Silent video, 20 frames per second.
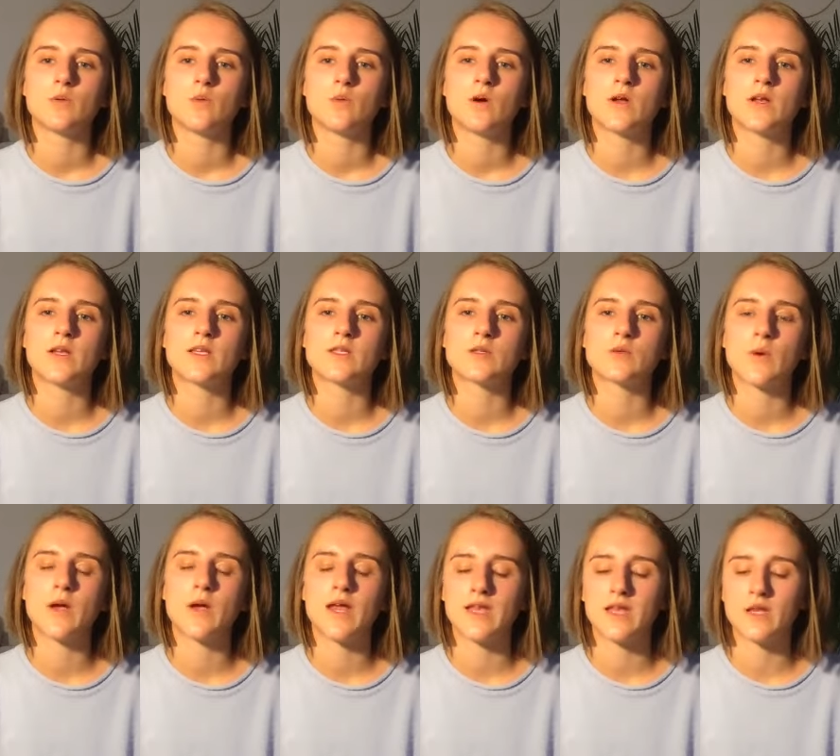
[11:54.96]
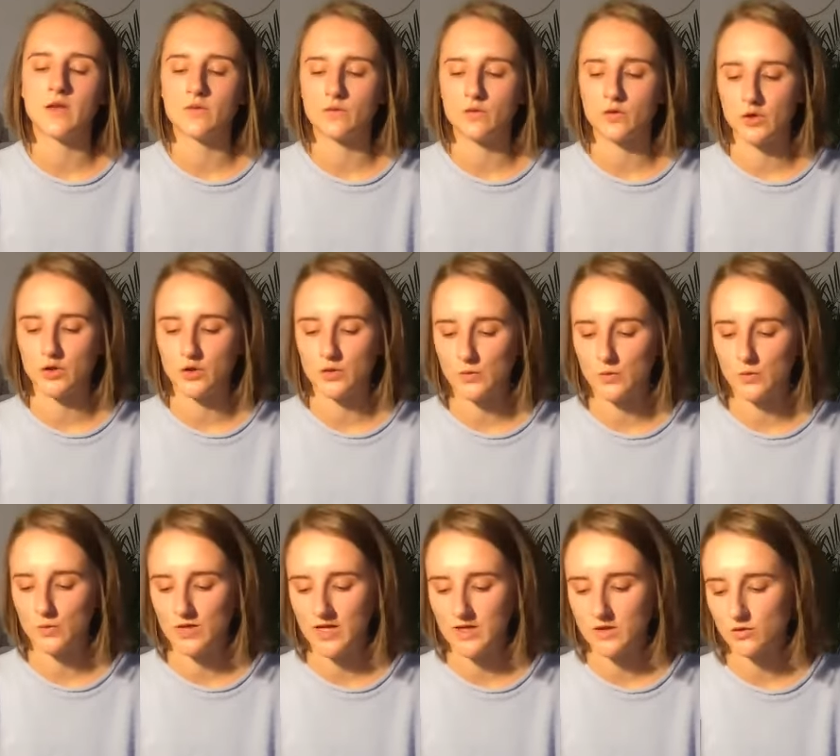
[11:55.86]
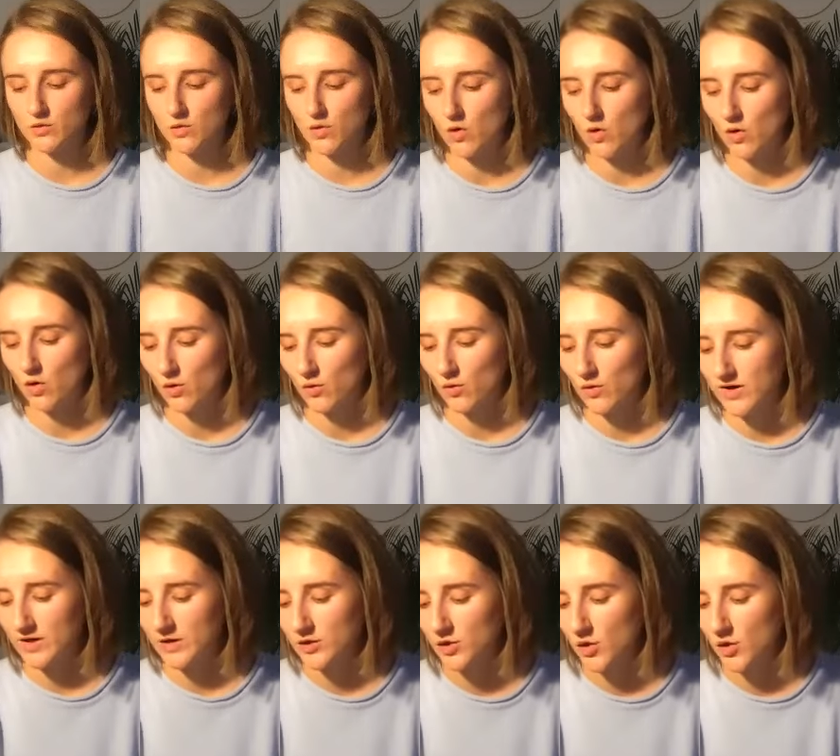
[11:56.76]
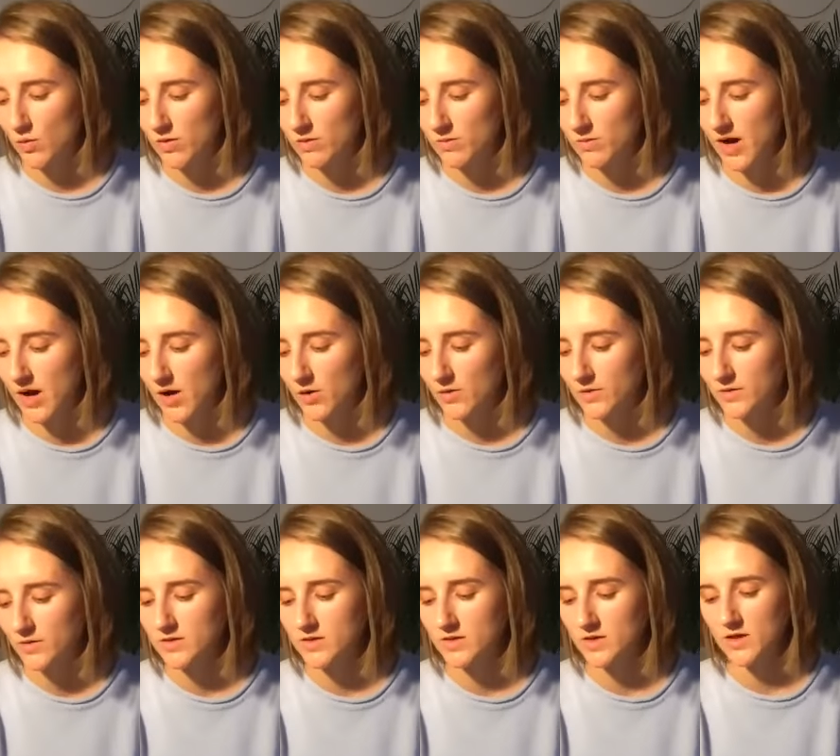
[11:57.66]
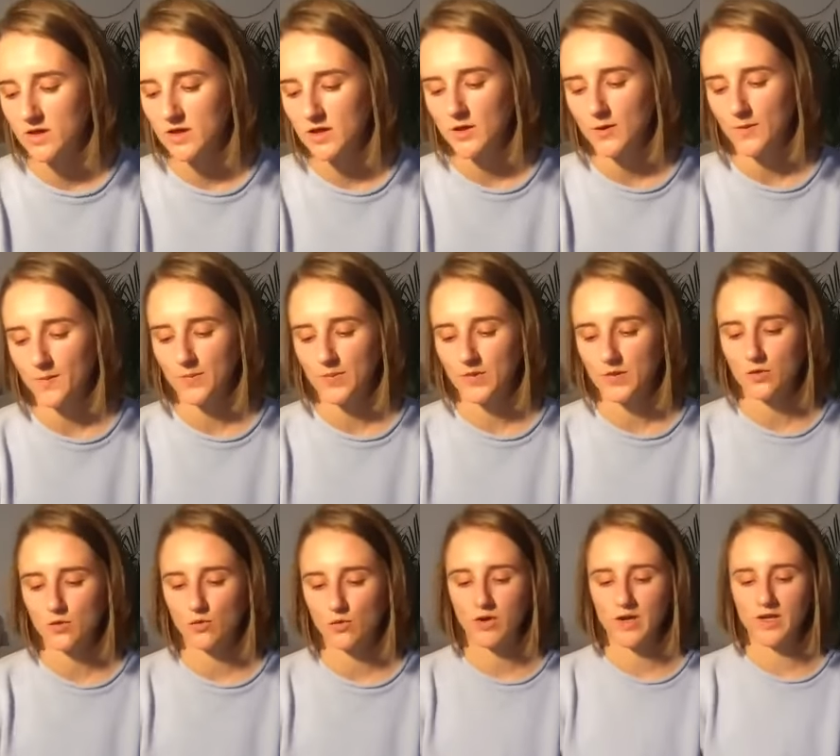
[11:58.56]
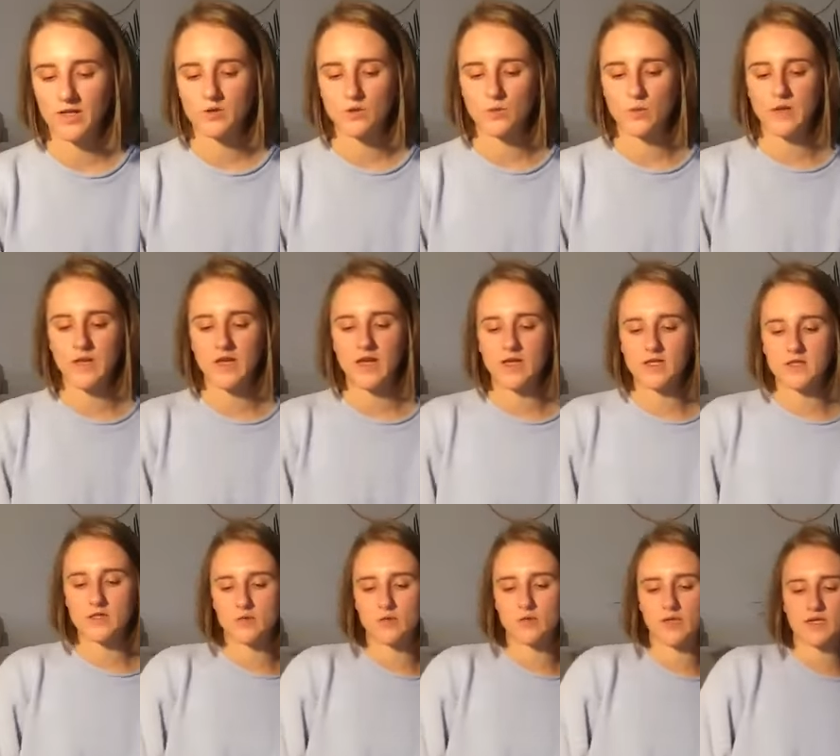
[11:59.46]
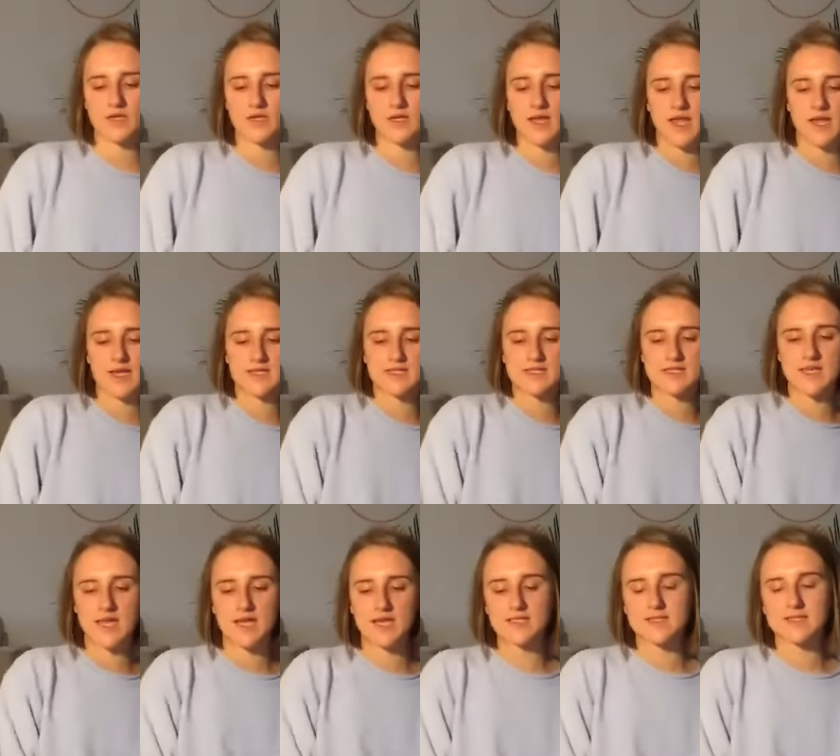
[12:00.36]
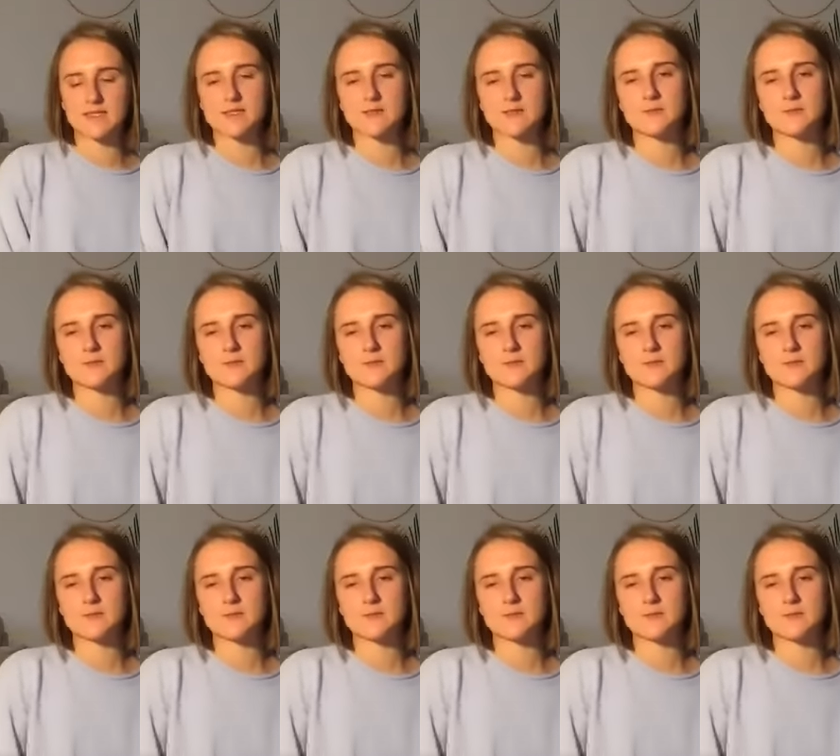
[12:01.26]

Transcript: What is waiting for you that you already know about during the week, during the next days?